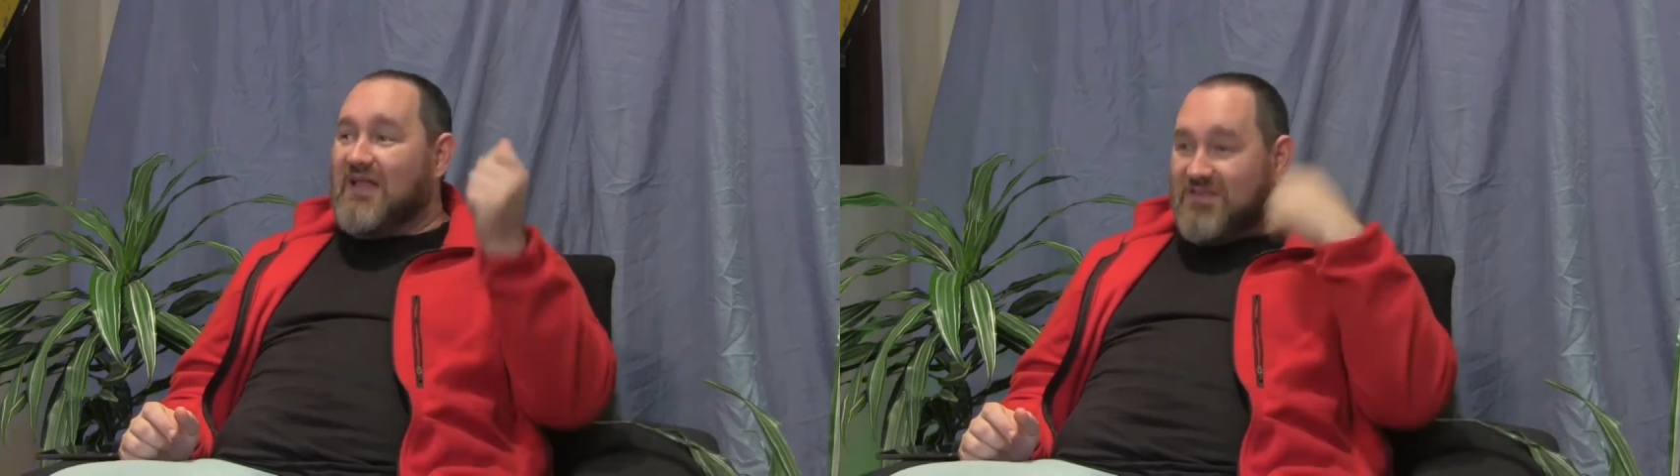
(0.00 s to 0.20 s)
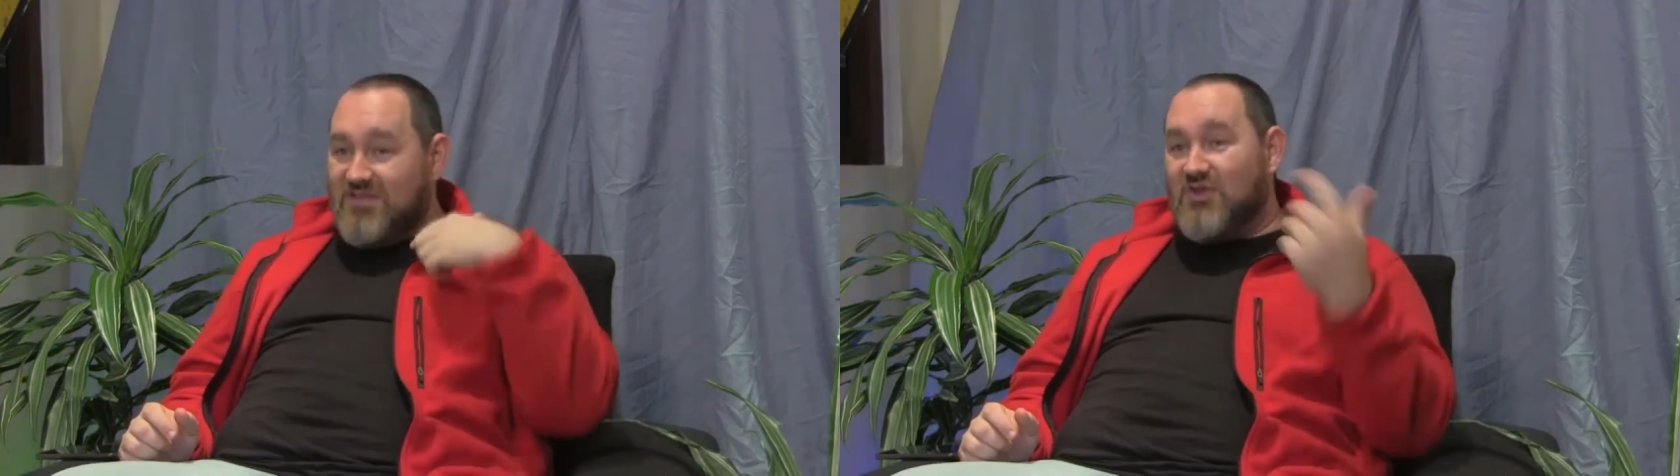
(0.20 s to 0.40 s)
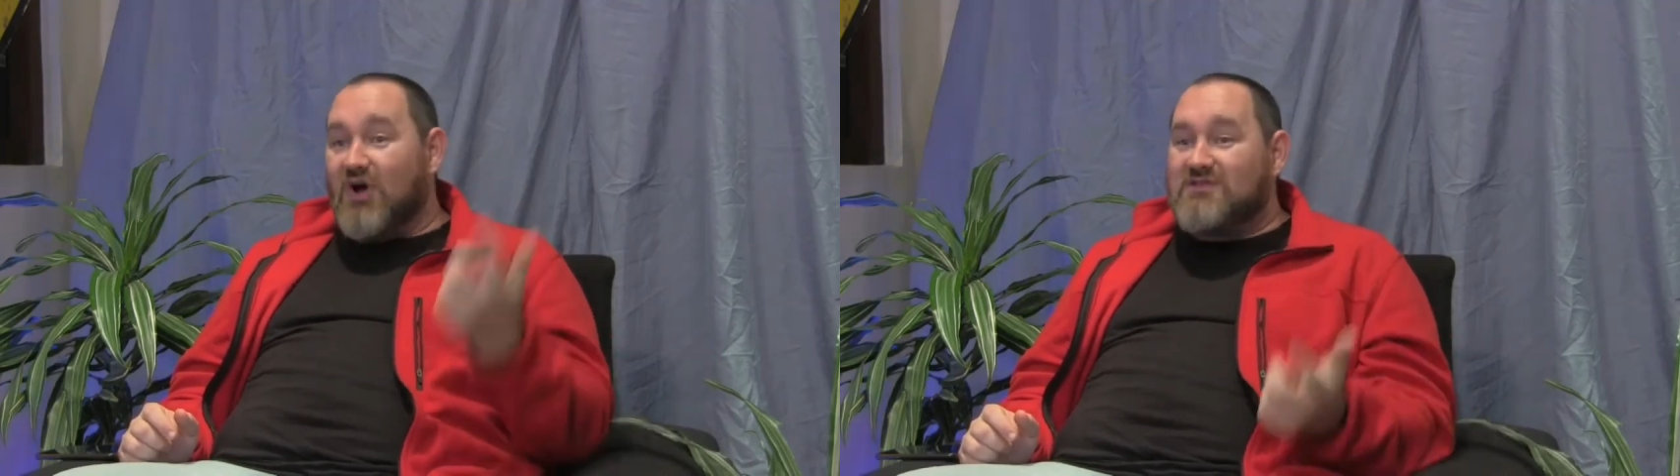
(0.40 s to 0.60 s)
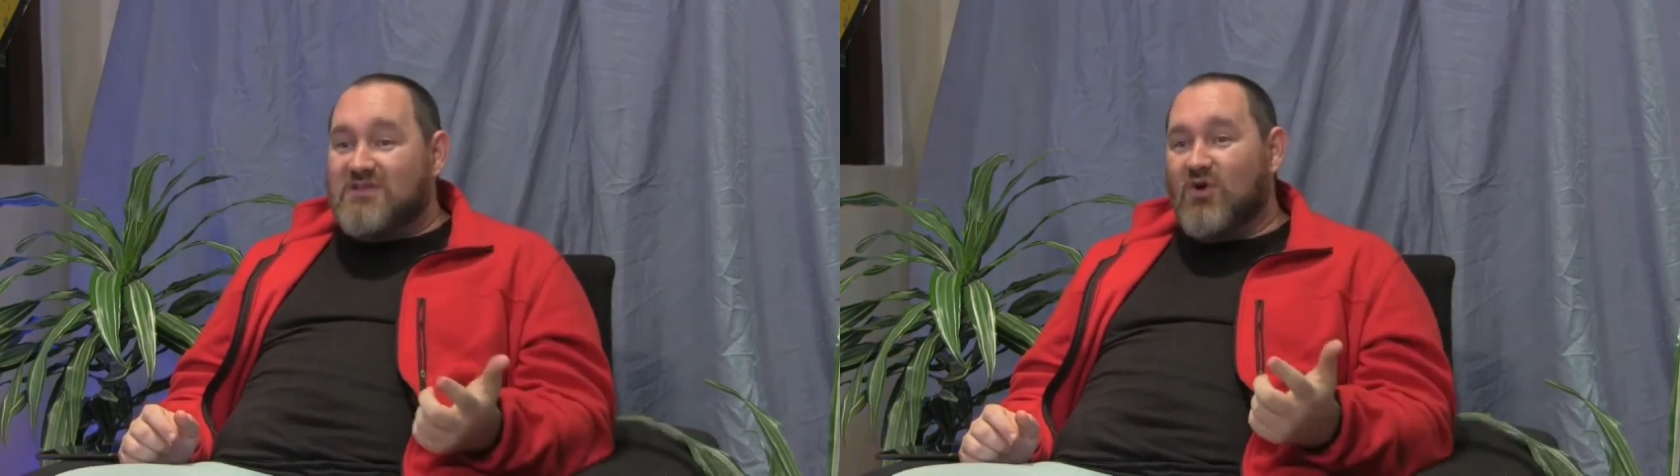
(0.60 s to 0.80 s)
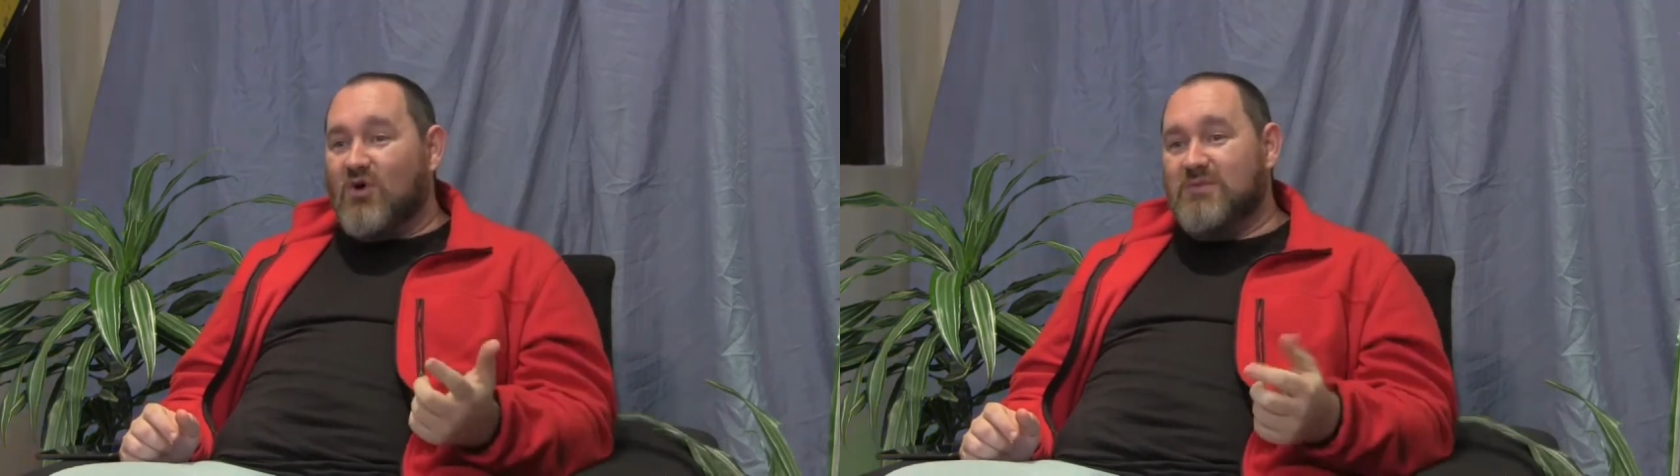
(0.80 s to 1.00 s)
And then the doctor
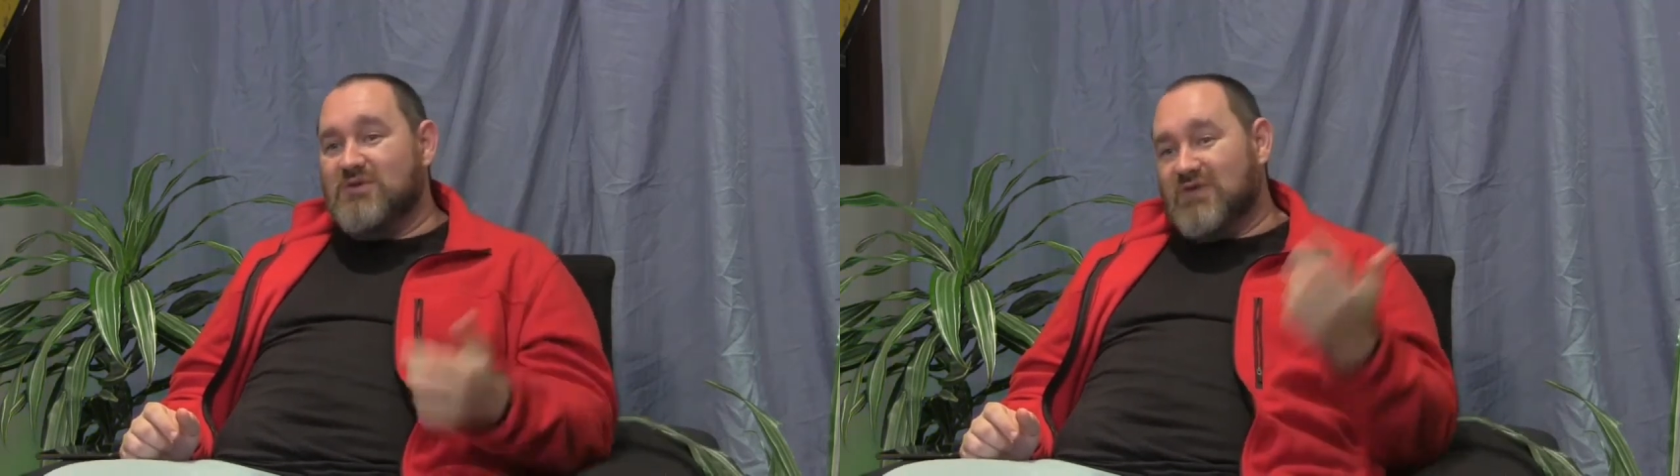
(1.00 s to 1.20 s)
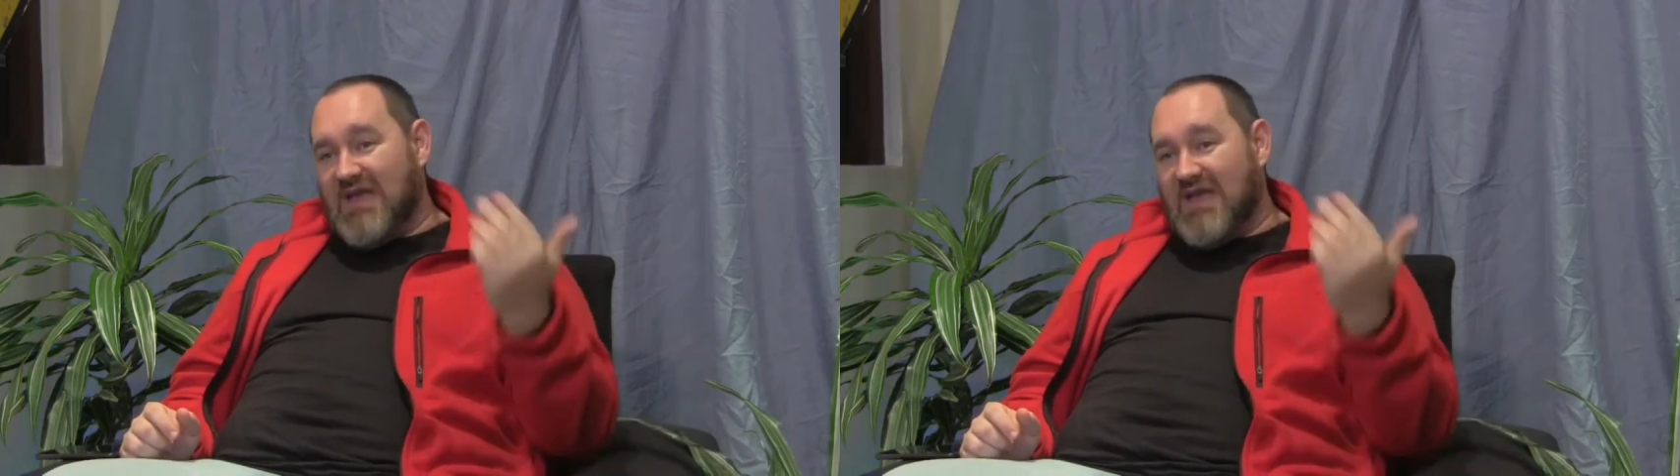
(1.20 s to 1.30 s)
told me you